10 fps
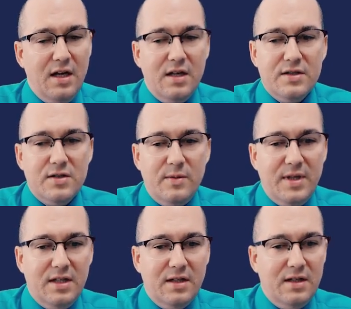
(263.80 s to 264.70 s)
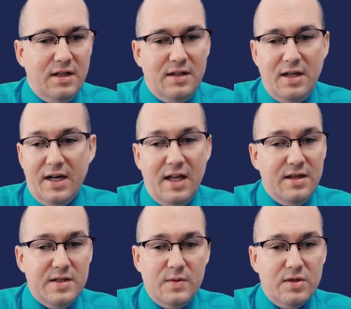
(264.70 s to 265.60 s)
So, again,
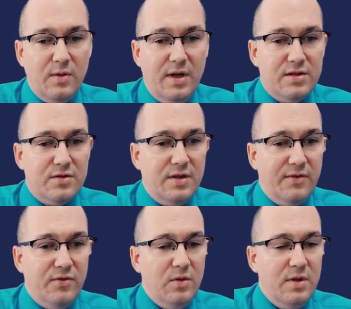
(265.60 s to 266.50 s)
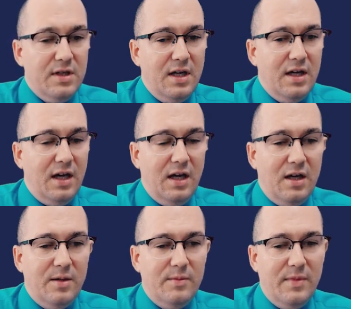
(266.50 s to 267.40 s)
this one's quite straightforward.
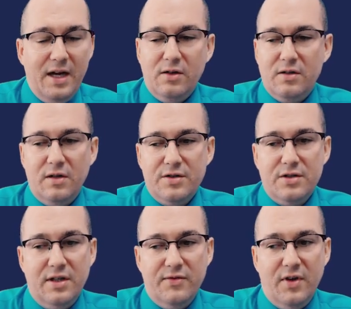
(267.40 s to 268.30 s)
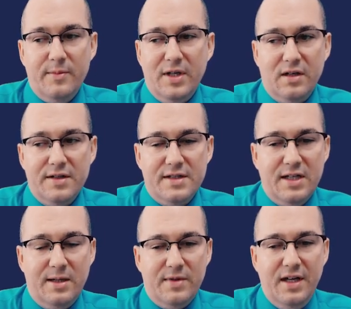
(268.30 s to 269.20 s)
Agriculture and farming are the
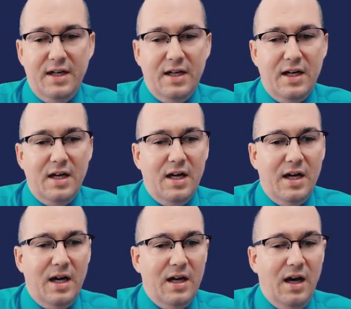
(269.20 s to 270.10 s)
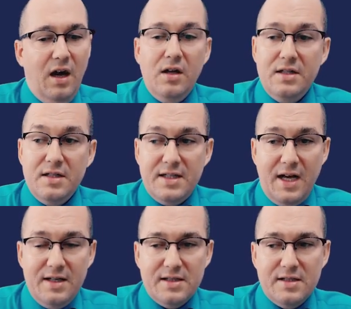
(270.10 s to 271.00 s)
same thing. On the
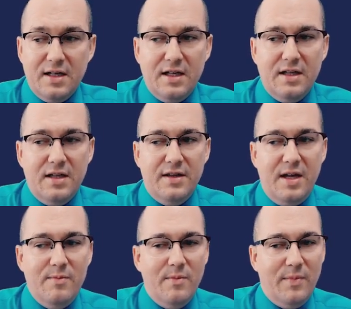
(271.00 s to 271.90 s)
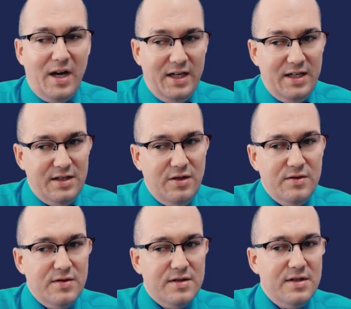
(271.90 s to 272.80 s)
test, they might
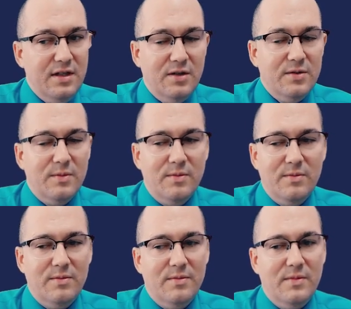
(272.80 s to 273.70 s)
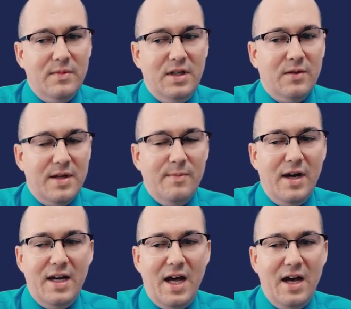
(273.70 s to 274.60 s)
use, they
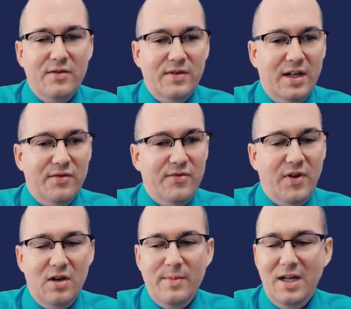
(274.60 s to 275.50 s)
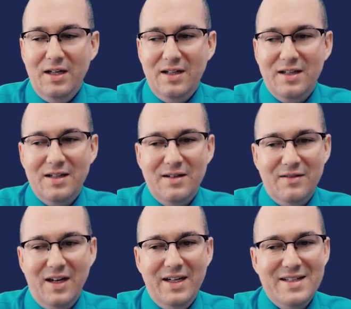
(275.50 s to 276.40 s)
might have like farming,
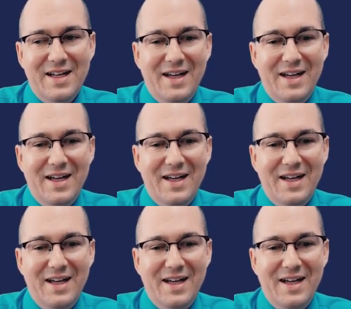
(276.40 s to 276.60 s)
right?